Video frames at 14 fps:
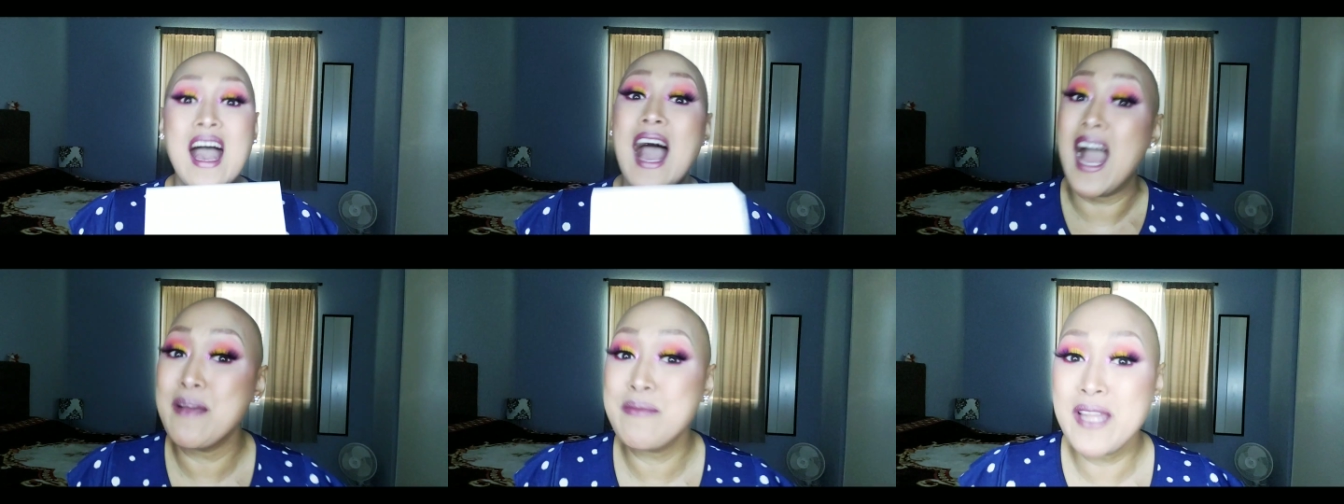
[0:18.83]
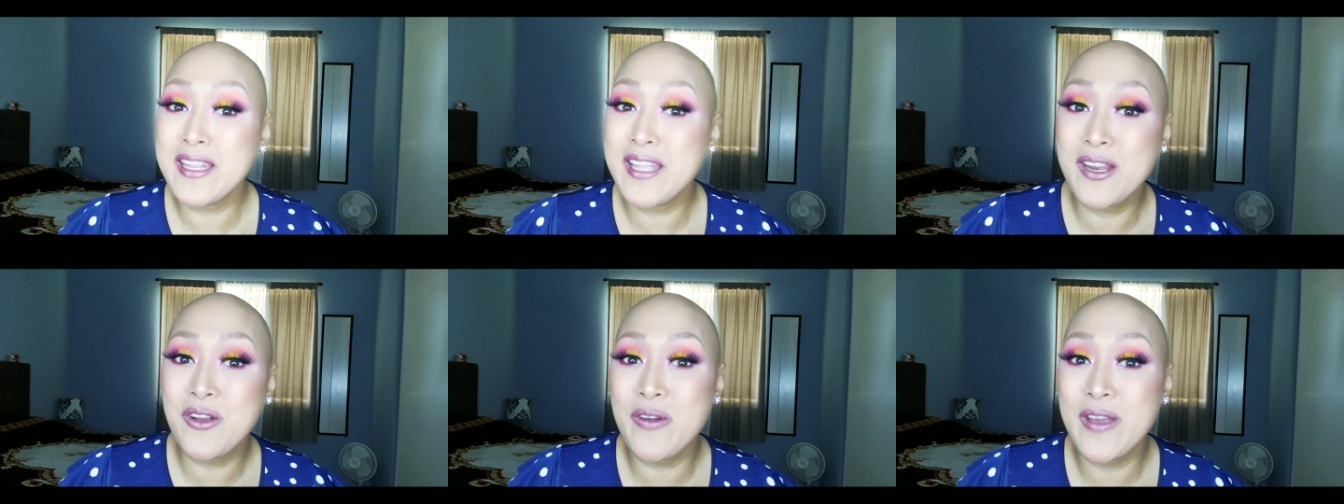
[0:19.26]
I'm not
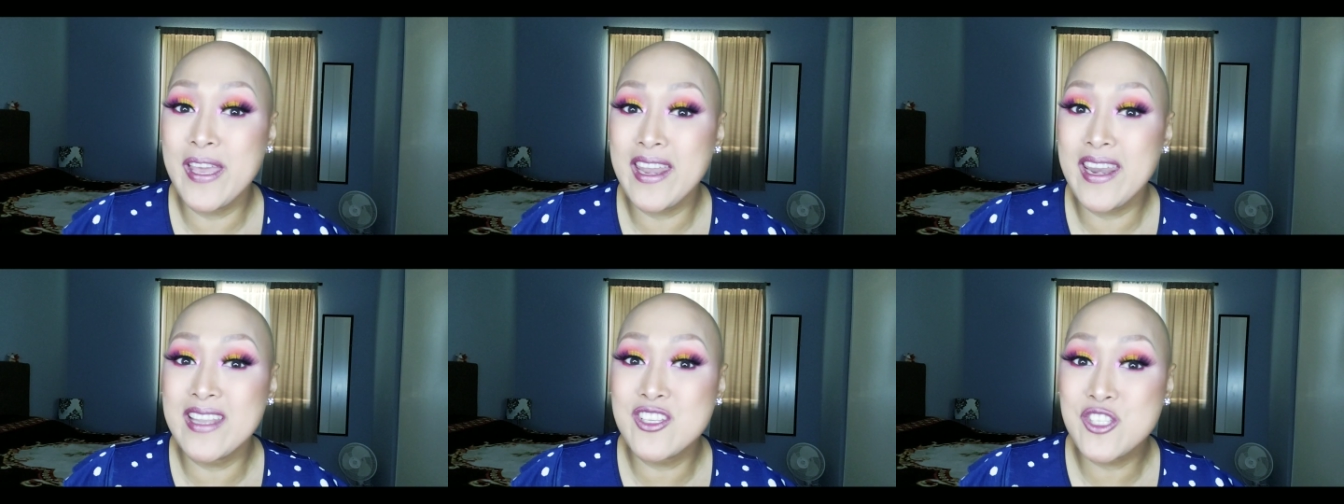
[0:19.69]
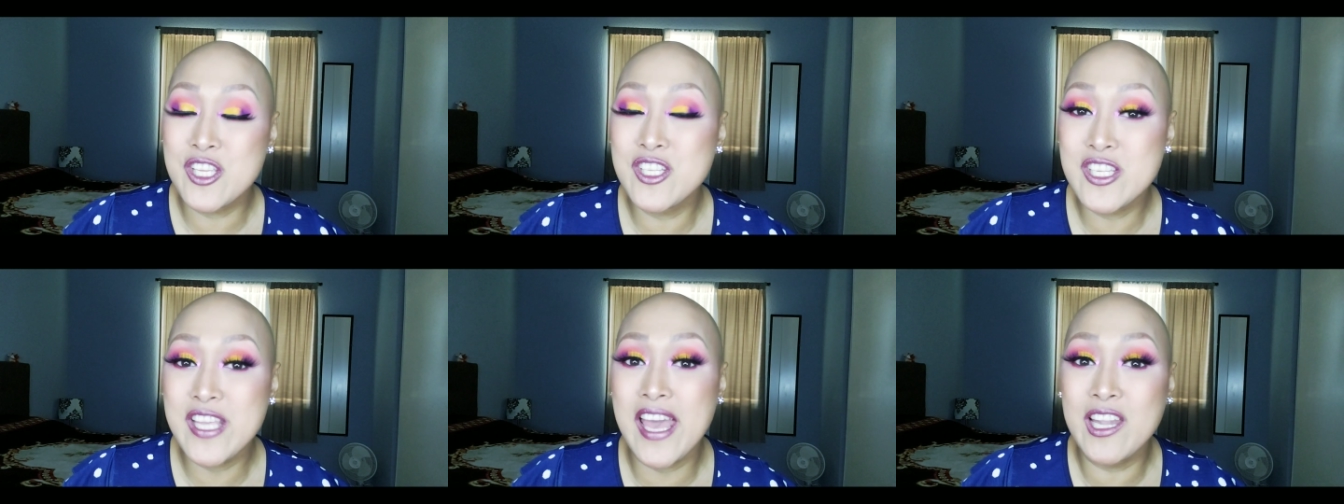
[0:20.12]
gonna go ahead and
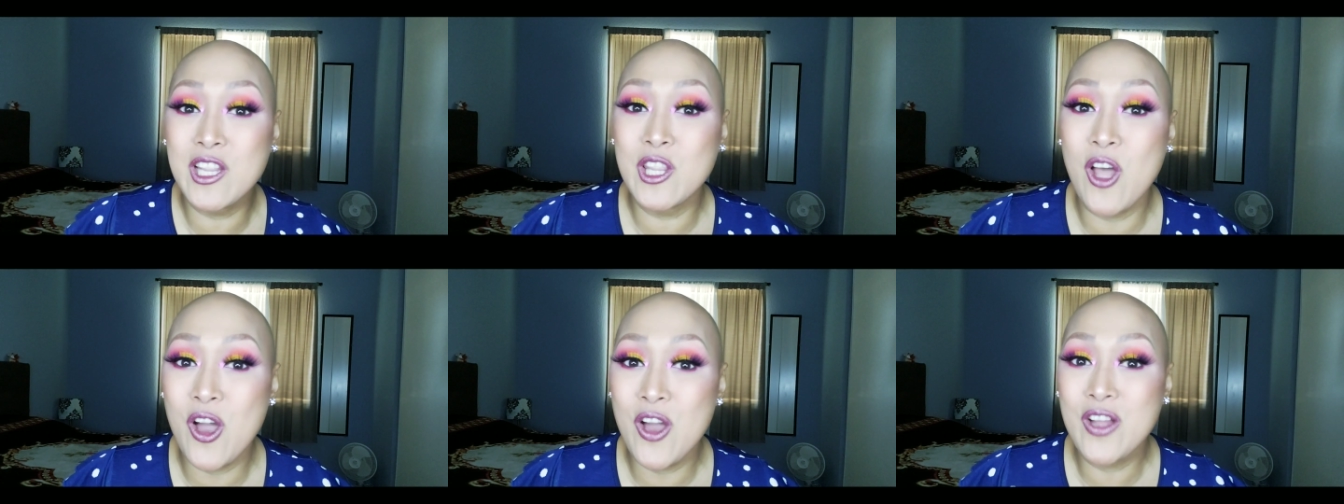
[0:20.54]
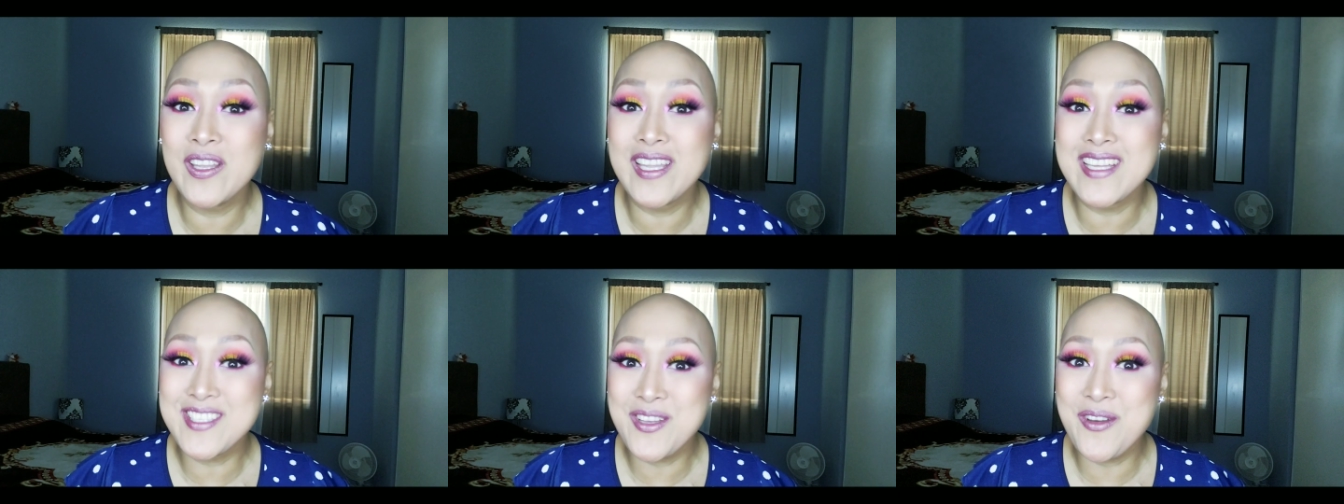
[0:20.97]
chit chat long.
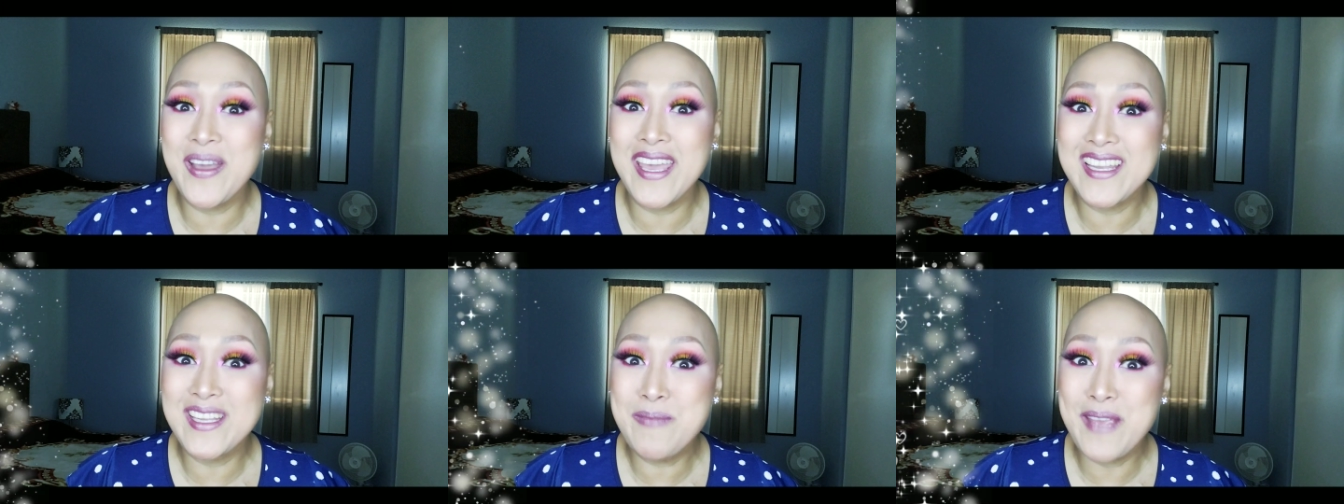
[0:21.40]
Let's go ahead and